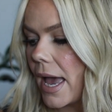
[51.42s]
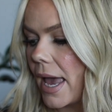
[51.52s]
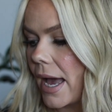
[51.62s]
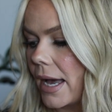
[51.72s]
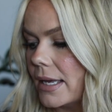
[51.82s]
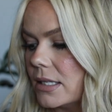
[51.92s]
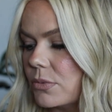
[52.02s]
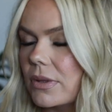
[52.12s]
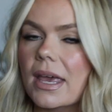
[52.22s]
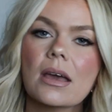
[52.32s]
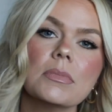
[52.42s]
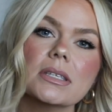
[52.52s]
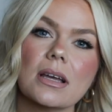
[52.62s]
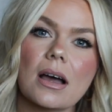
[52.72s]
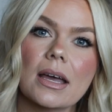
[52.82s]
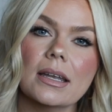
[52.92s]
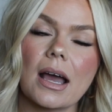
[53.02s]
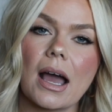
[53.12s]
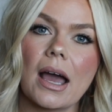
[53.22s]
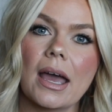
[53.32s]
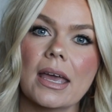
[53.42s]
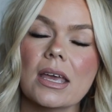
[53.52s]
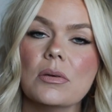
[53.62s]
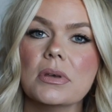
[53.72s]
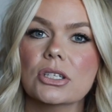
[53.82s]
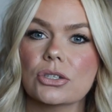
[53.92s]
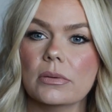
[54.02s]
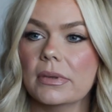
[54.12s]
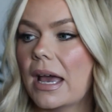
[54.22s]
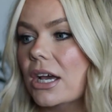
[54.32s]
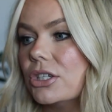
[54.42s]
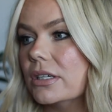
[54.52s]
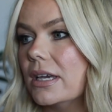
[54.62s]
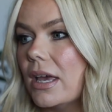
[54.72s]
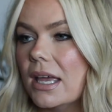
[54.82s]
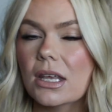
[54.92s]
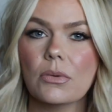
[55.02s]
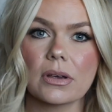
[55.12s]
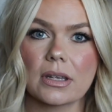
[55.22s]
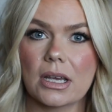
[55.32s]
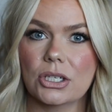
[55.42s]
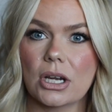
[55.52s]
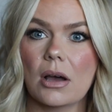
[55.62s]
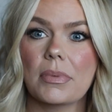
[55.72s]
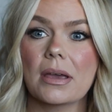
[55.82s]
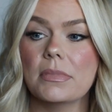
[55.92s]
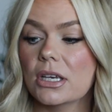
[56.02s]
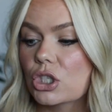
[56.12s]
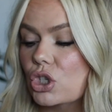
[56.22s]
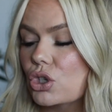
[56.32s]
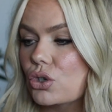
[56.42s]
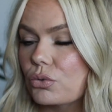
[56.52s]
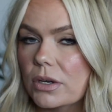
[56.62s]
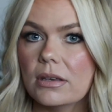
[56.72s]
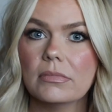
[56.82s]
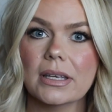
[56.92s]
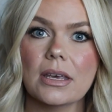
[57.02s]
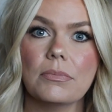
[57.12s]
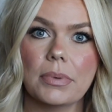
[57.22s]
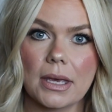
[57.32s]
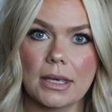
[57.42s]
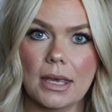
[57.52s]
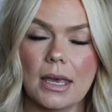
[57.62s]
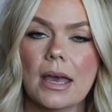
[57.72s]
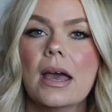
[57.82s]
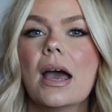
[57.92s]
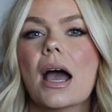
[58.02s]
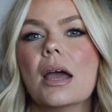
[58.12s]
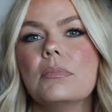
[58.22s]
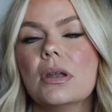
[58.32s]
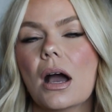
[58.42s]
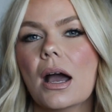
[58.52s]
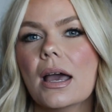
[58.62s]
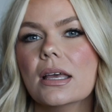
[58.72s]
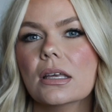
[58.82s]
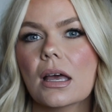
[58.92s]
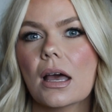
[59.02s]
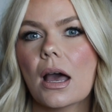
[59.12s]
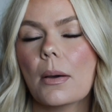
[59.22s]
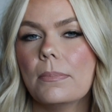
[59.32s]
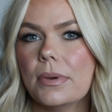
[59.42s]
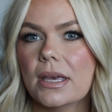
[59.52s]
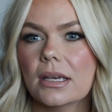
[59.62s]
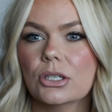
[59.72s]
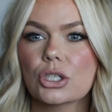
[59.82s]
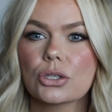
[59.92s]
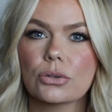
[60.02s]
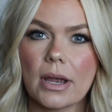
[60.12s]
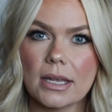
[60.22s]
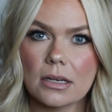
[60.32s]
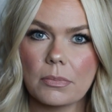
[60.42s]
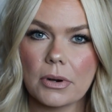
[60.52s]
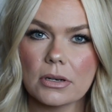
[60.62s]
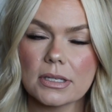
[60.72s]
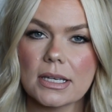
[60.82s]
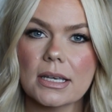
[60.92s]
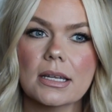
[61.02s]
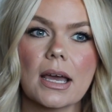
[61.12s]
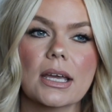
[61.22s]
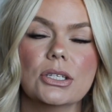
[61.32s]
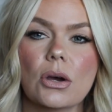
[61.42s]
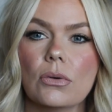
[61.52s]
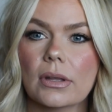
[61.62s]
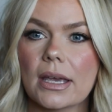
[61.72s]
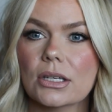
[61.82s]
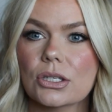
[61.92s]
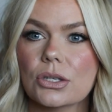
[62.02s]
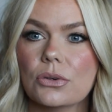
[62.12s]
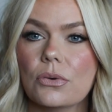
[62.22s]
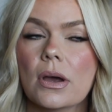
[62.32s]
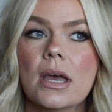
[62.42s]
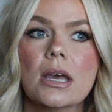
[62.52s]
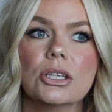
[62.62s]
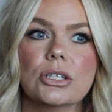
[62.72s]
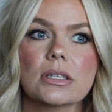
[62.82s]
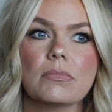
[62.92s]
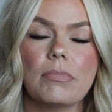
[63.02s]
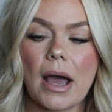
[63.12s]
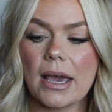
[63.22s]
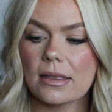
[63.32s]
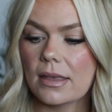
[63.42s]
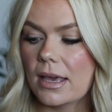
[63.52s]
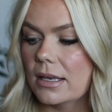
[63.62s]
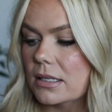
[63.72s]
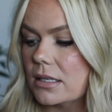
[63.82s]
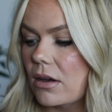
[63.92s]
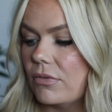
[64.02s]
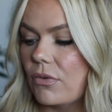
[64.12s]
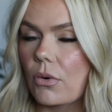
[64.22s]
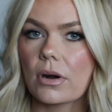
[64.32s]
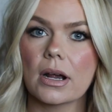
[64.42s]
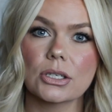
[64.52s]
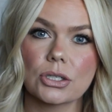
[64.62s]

And with Amazon, I am actually anywhere that I shop, I'm extremely picky. I'm not a big trend person. I don't like to just buy things for a